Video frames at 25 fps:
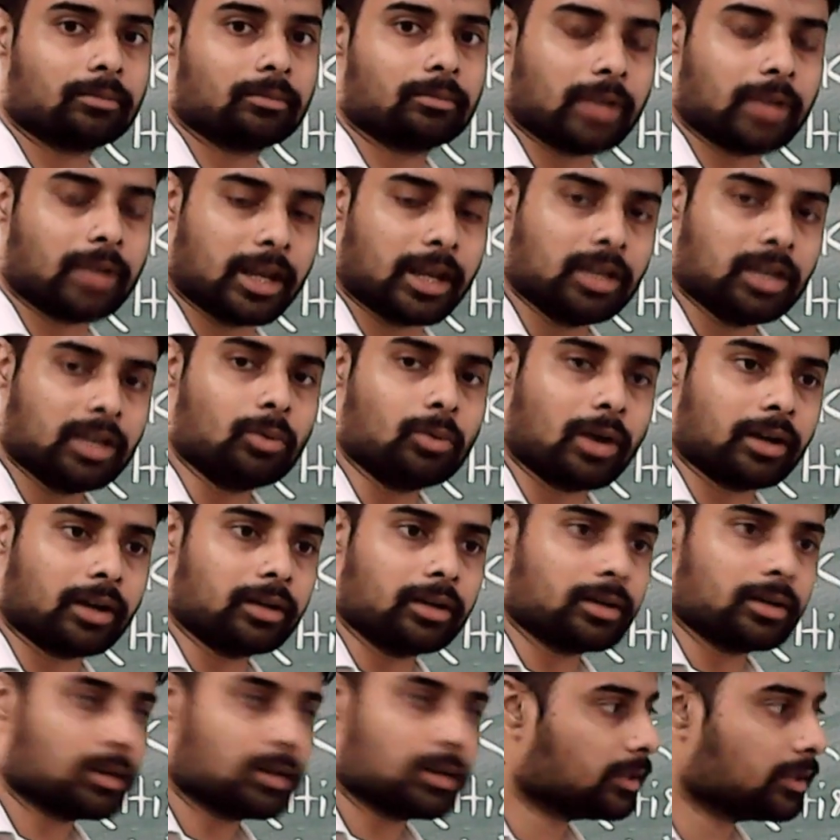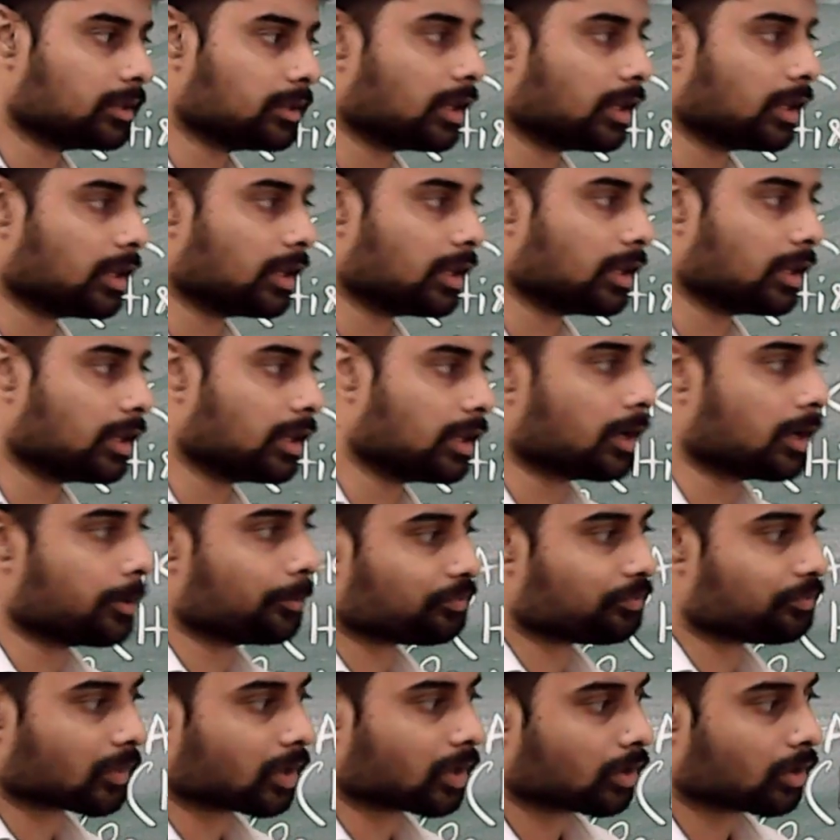anyone they
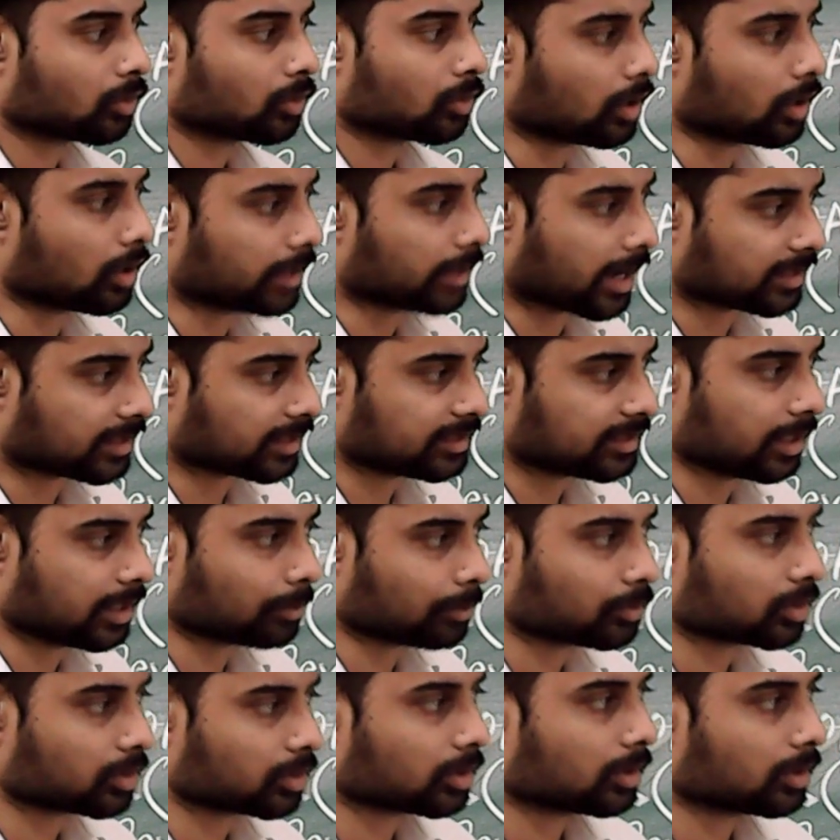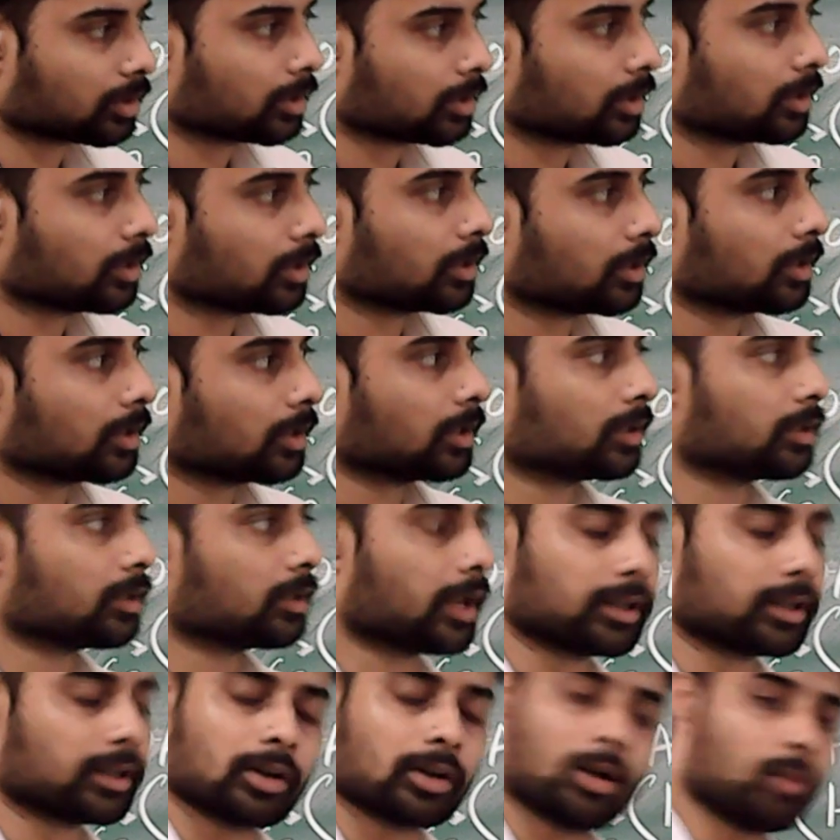not accept
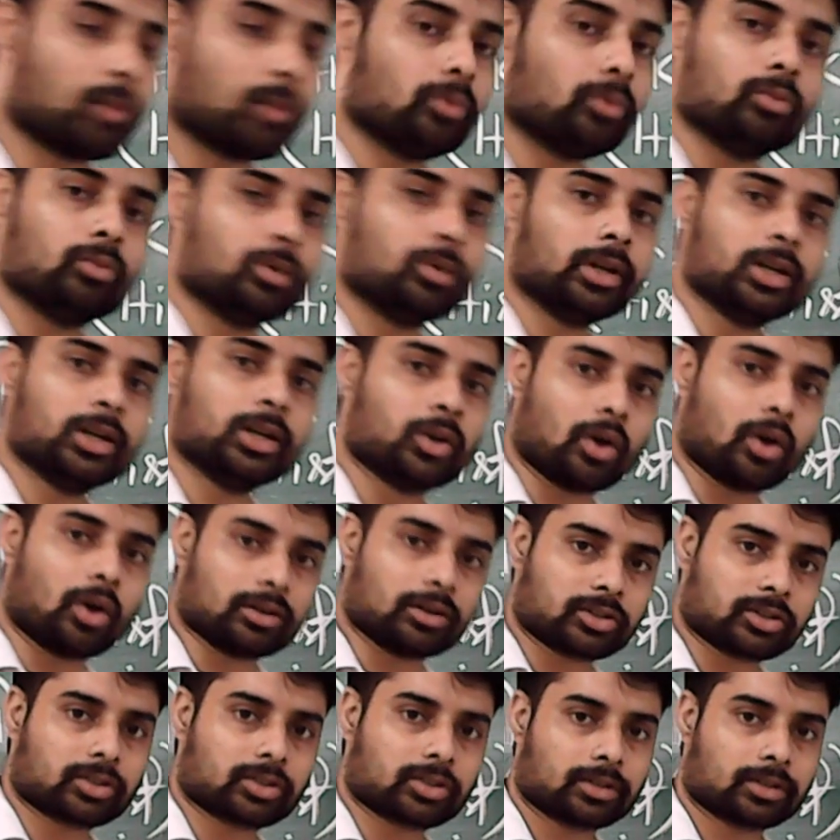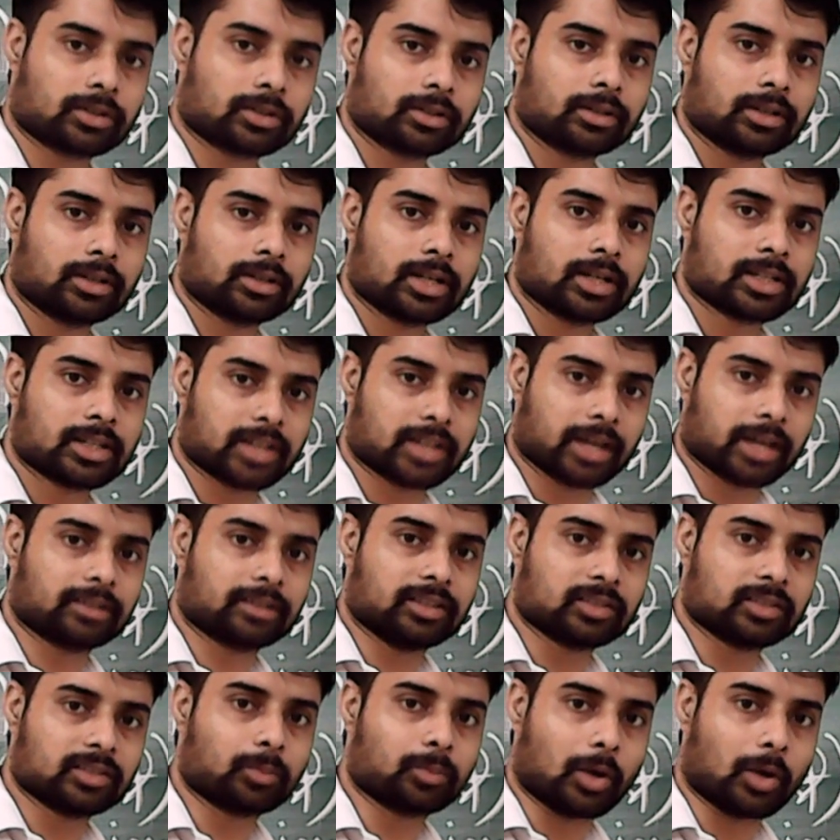that uh, will not take
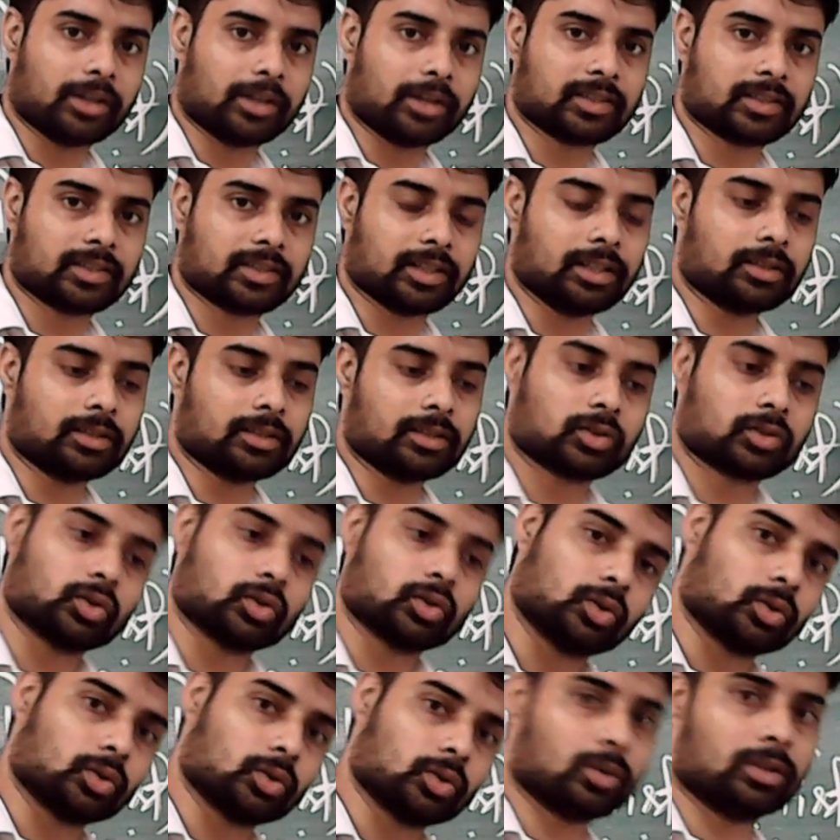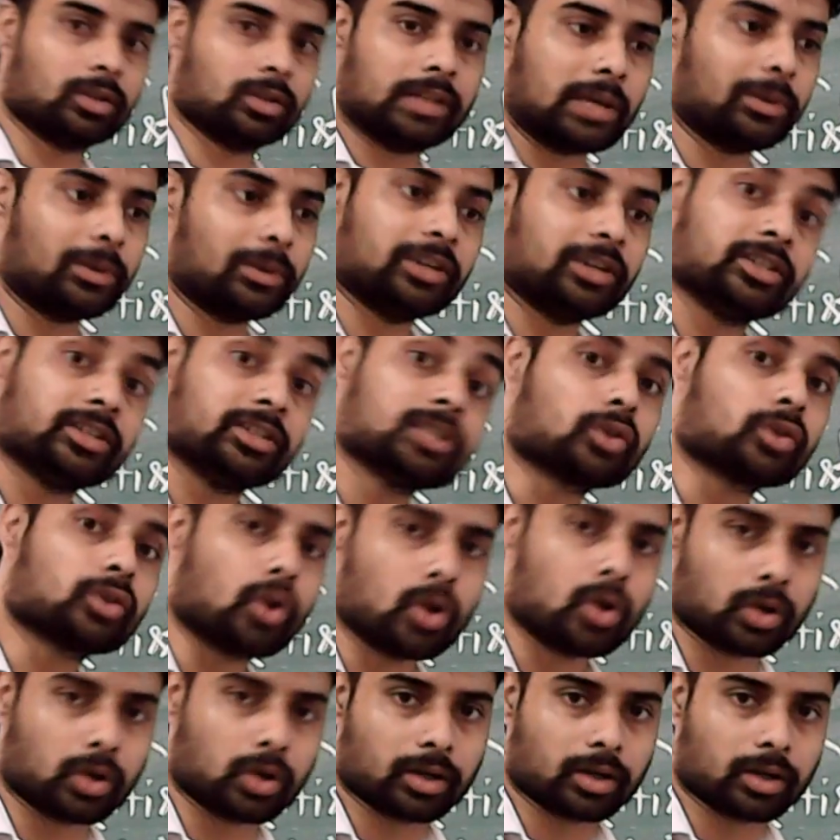this policy. So, they will
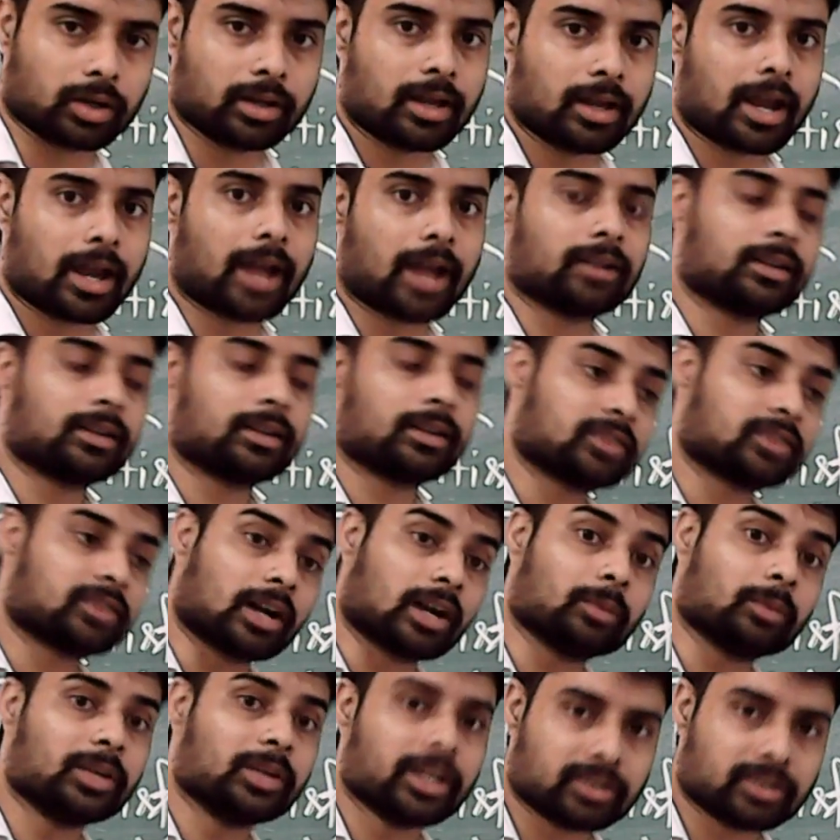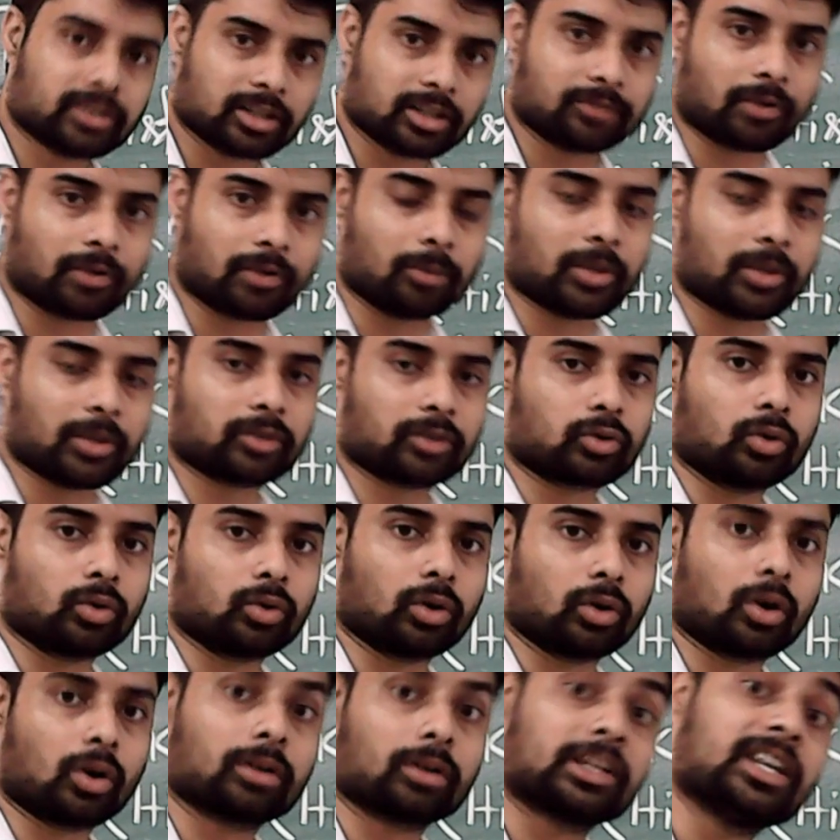dethrone and they terminated from the throne
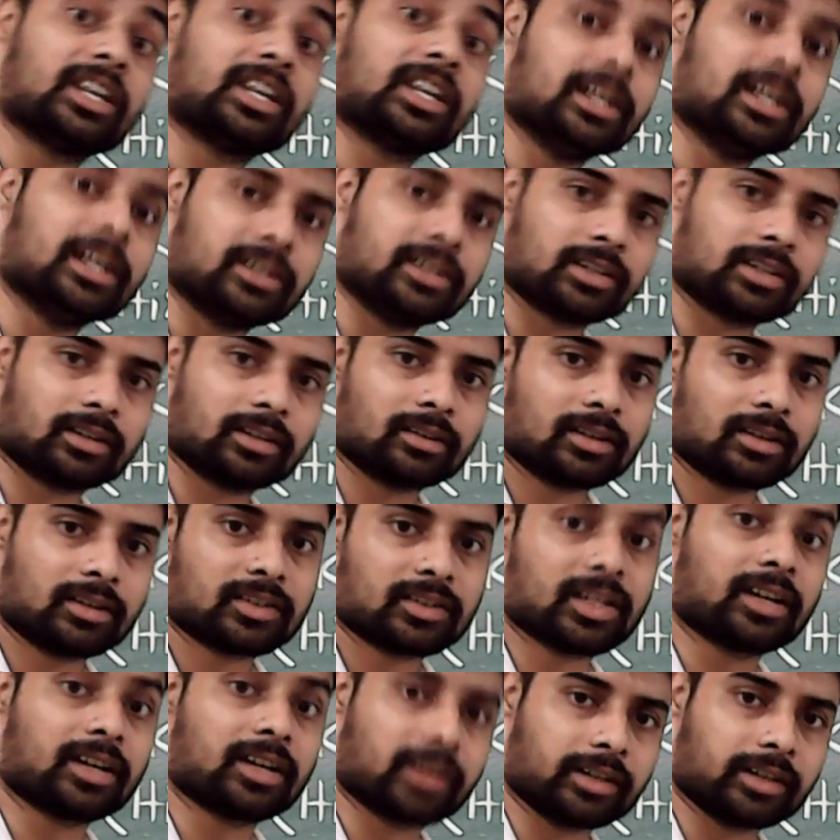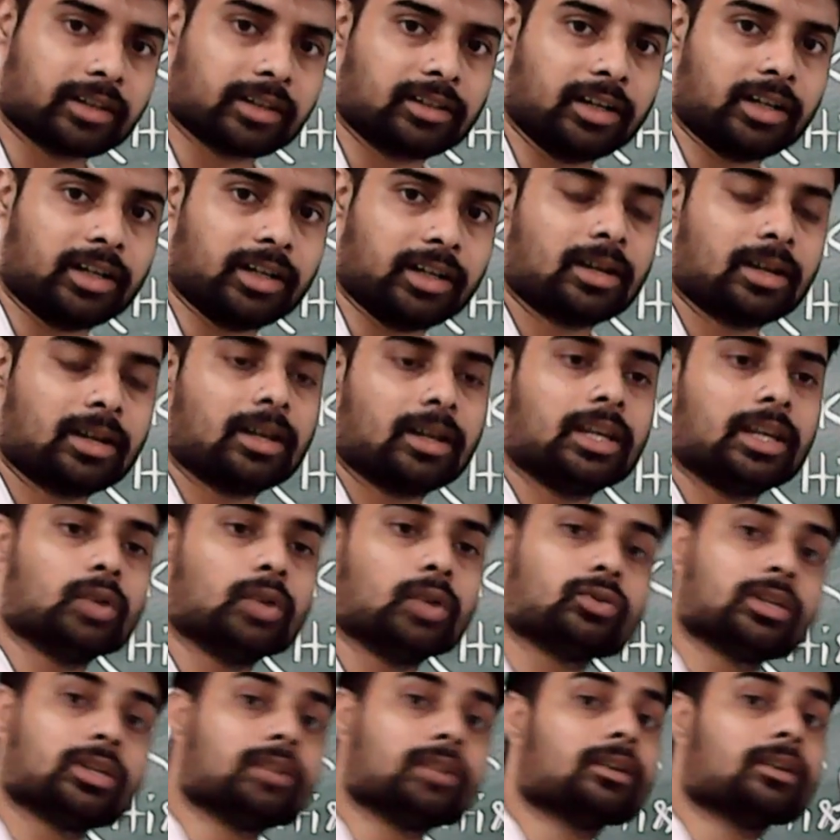or killed secretly
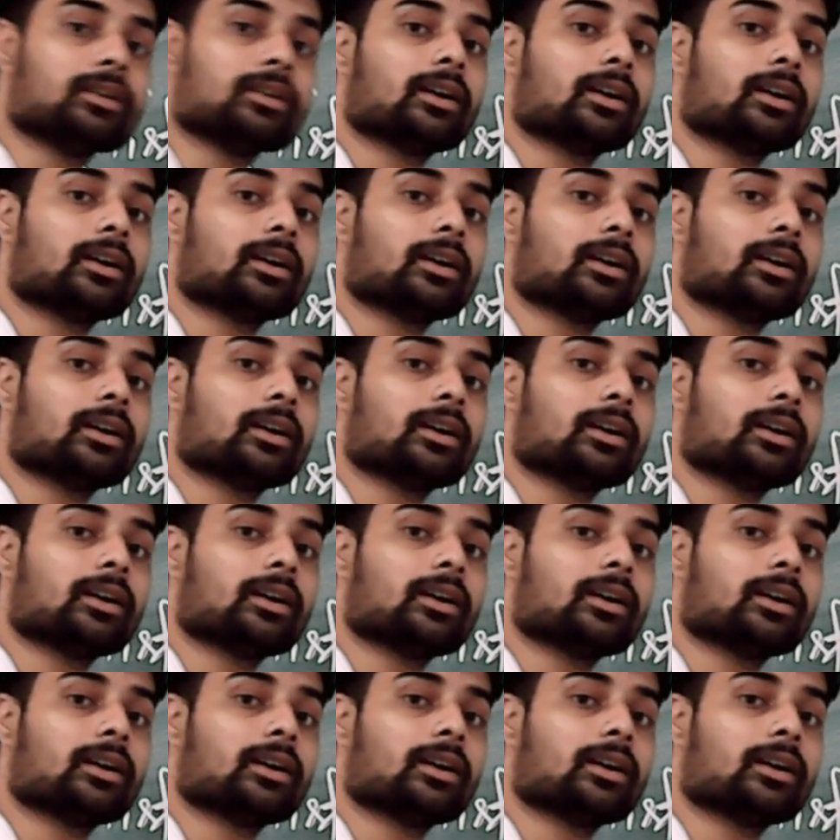using